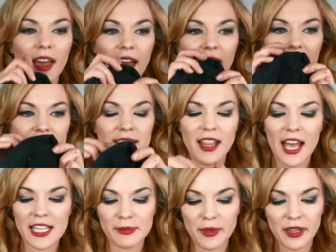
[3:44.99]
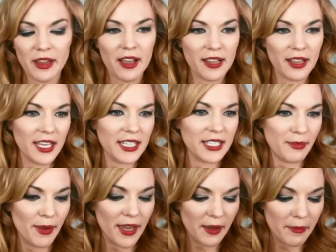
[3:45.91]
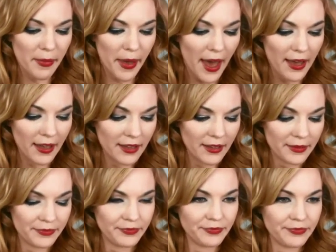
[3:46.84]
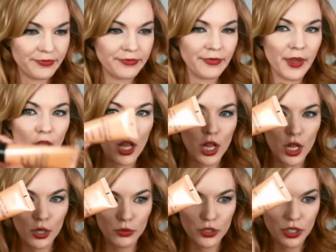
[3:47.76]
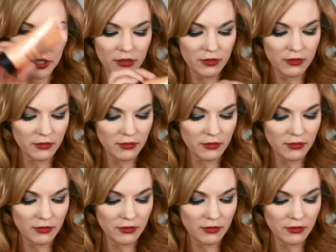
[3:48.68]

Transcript: and last but not least makeup bag lotion